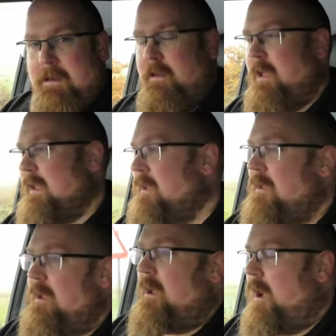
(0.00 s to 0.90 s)
in a
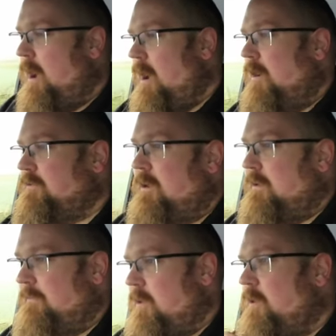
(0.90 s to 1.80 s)
harsh kind
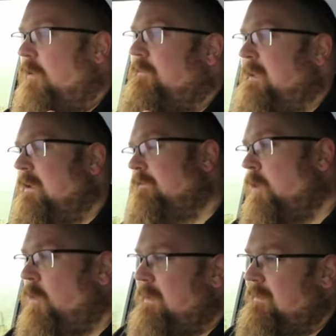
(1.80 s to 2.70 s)
of cacophony of
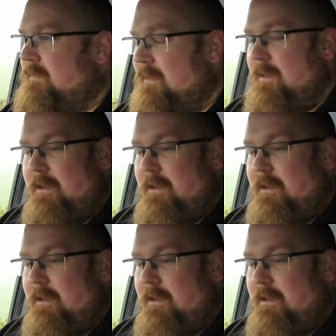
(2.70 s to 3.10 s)
noise.